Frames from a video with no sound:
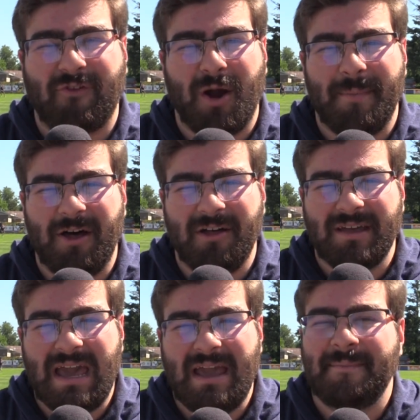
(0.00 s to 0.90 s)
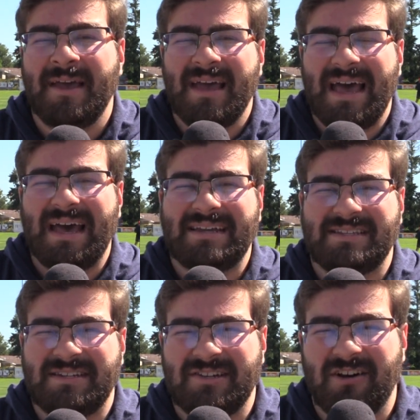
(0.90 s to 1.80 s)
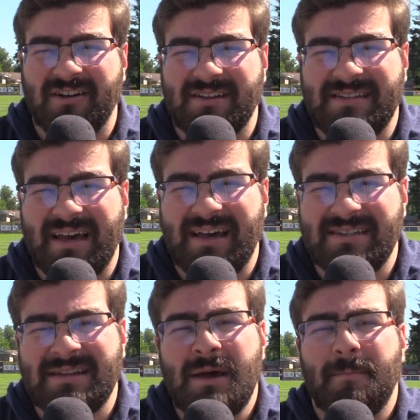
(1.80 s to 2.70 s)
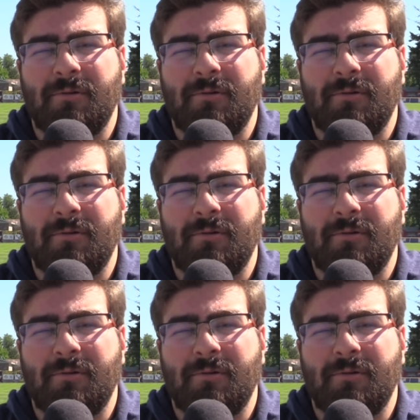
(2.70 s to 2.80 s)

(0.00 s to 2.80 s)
for a ball game, as the song says.